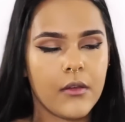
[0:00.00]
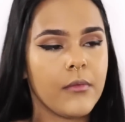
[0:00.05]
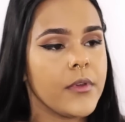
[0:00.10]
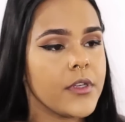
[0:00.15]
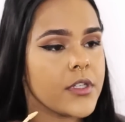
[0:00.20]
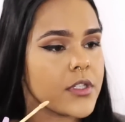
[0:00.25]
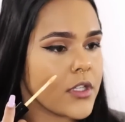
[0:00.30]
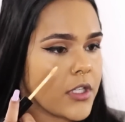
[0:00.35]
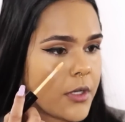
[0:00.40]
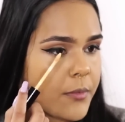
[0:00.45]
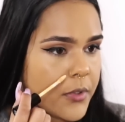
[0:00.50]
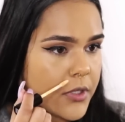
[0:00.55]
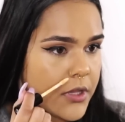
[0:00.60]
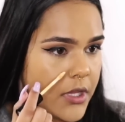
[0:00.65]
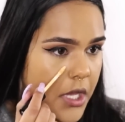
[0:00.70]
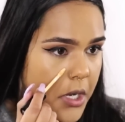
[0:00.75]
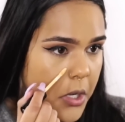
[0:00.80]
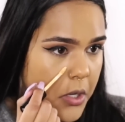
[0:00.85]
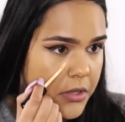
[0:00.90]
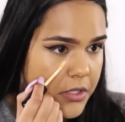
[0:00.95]
I'm just going to put
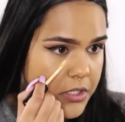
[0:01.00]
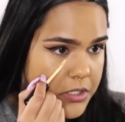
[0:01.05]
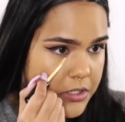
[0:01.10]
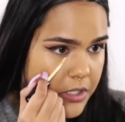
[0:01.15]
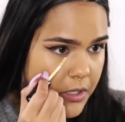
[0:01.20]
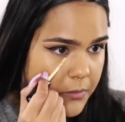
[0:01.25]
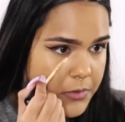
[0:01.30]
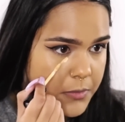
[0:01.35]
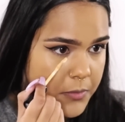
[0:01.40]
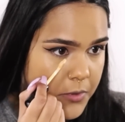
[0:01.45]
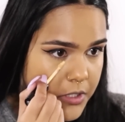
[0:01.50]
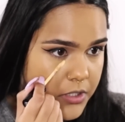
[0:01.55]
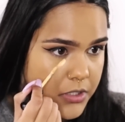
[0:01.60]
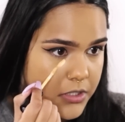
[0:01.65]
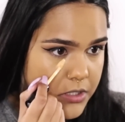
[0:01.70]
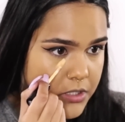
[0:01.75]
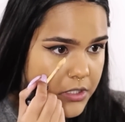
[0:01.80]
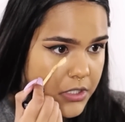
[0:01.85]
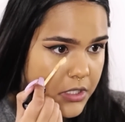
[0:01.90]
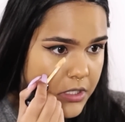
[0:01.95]
that on the same
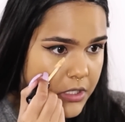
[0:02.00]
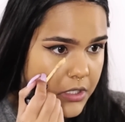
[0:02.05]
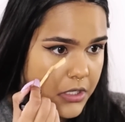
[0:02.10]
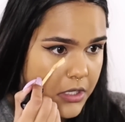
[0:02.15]
spots